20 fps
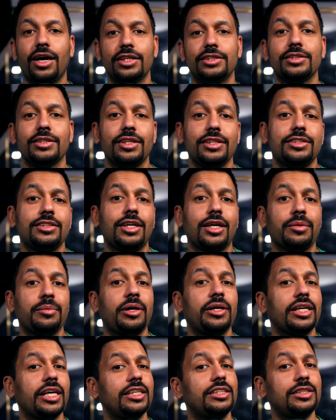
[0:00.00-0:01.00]
All right, so let's talk
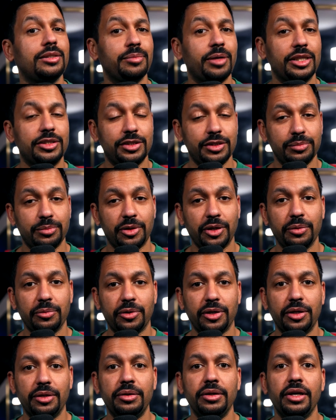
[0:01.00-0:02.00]
about HDMI
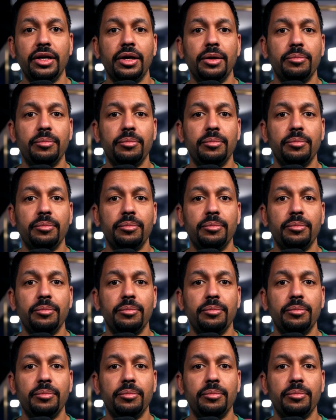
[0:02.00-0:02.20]
2.1